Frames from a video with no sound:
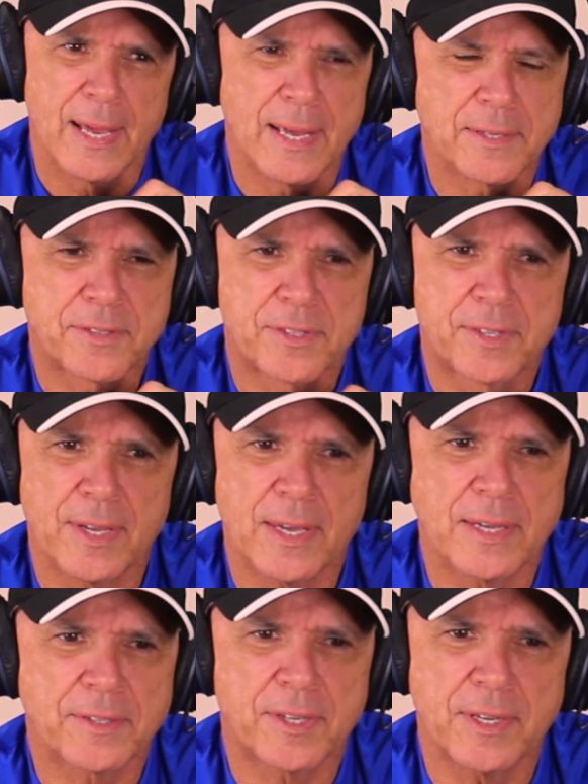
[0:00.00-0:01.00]
Is,
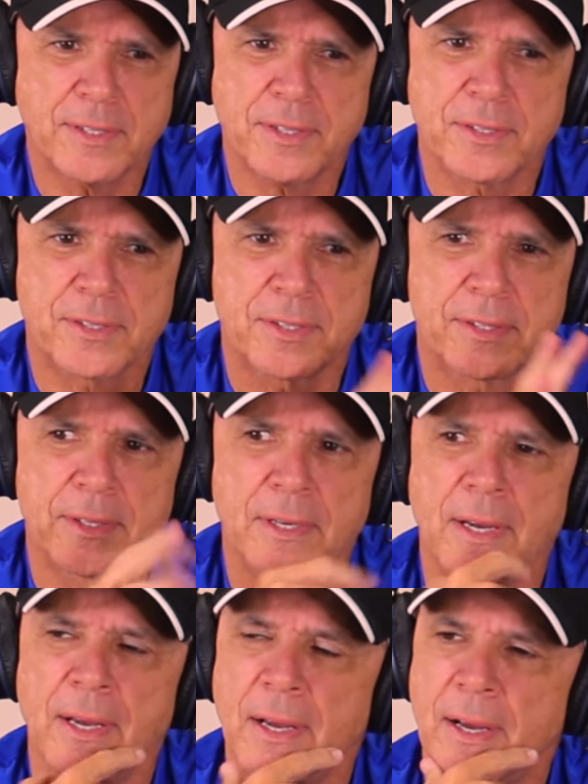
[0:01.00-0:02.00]
is he just.
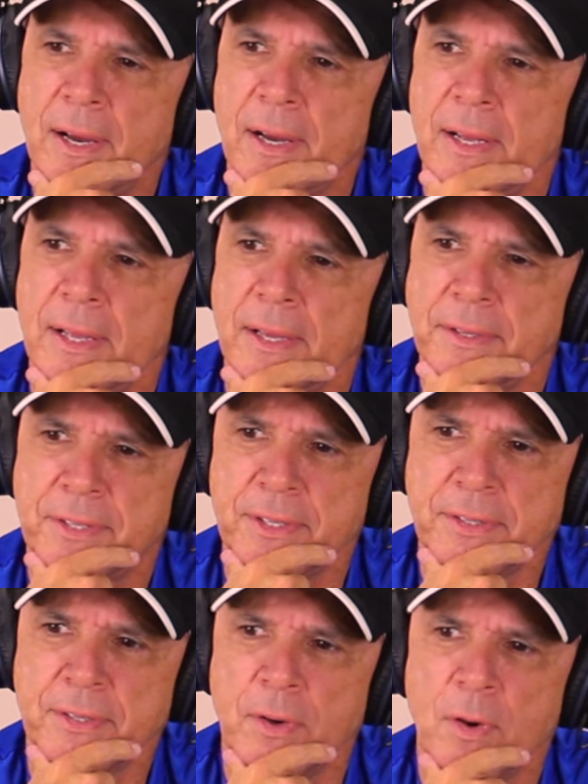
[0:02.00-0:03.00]
It's
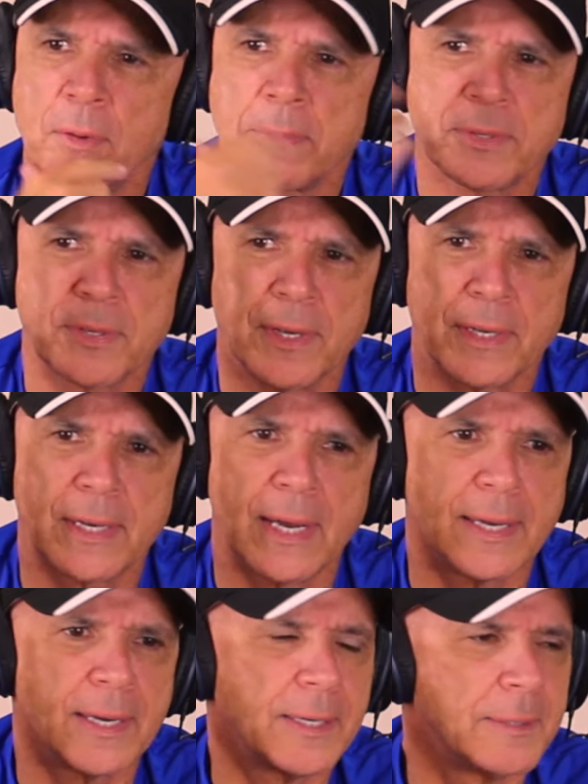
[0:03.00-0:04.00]
just almost like
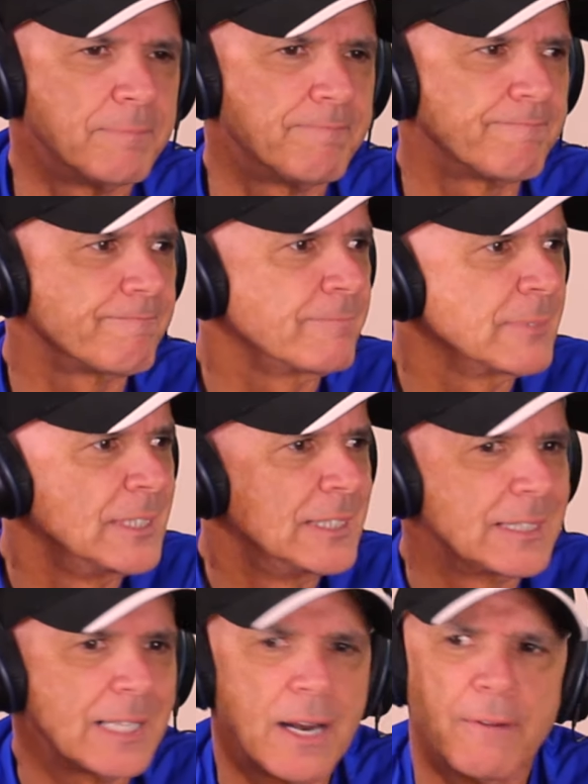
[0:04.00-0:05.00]
a. um
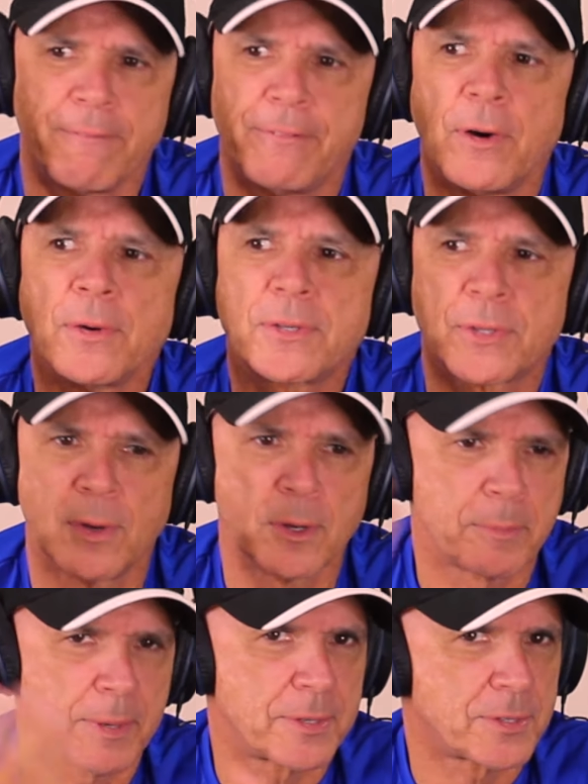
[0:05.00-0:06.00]
not a folk
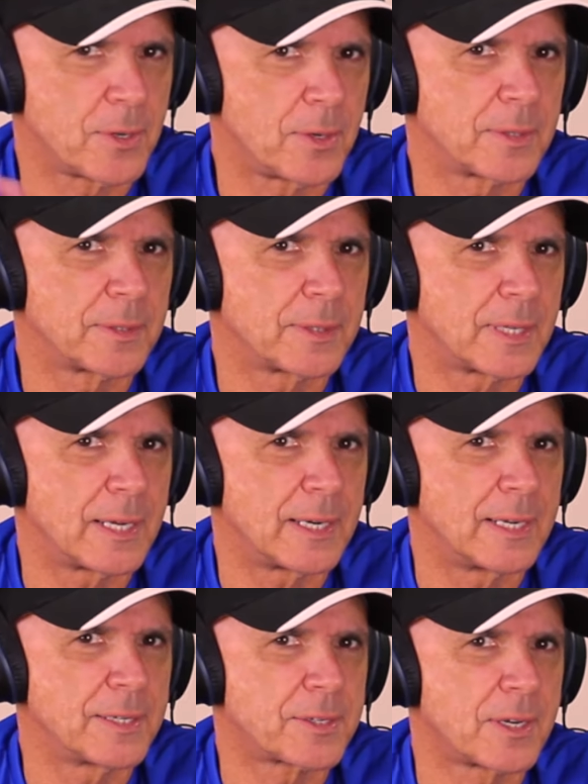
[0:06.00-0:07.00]
song, but a song that
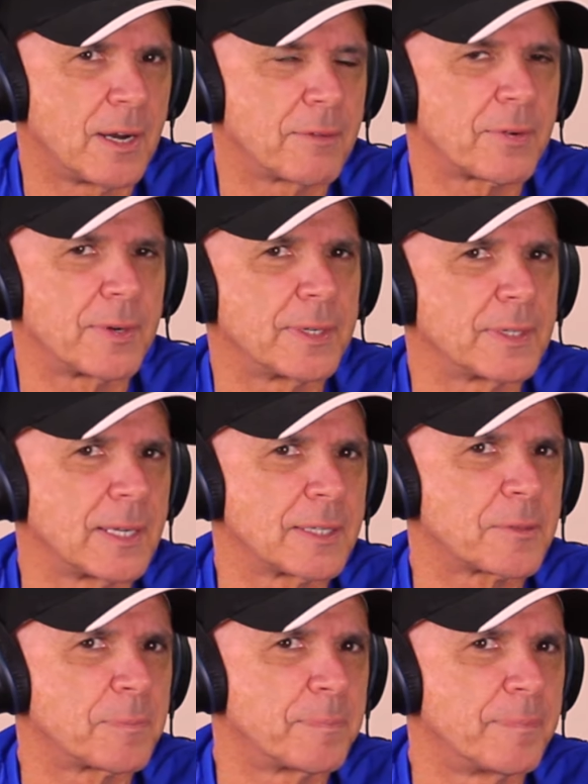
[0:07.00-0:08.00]
he's covering
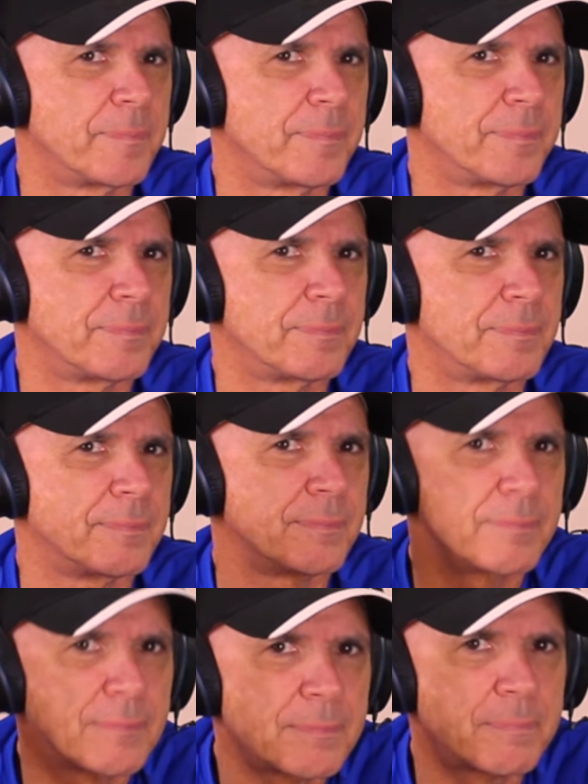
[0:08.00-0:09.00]
that's
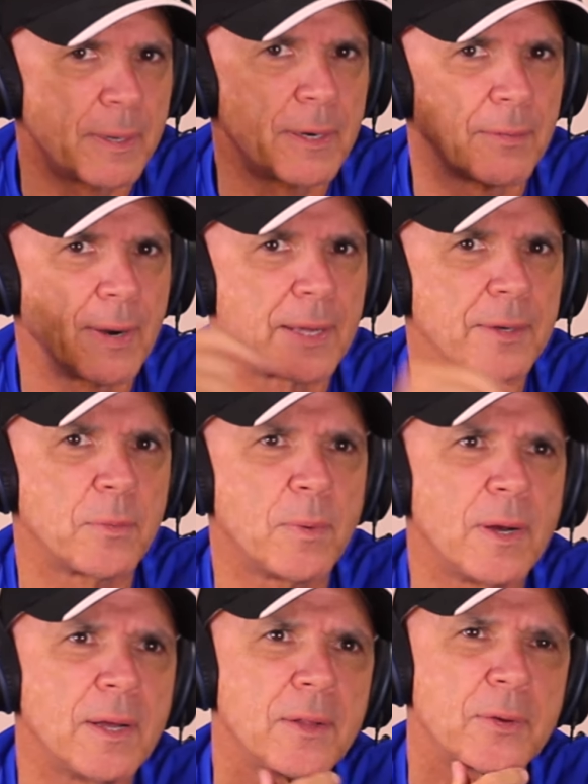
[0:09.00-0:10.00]
been around a
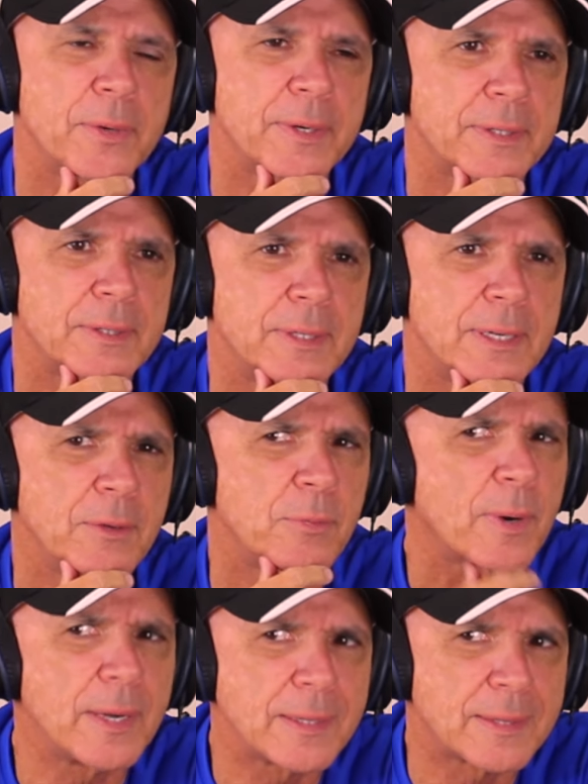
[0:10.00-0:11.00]
while, or he
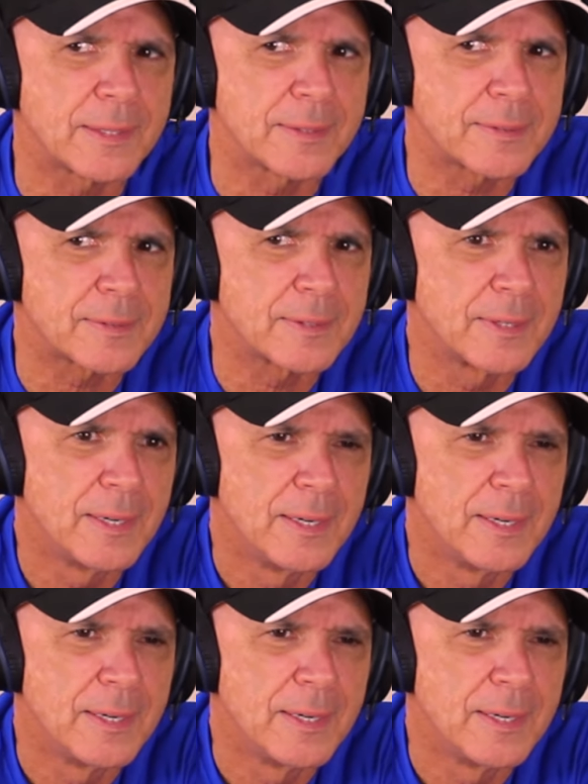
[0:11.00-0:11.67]
write this?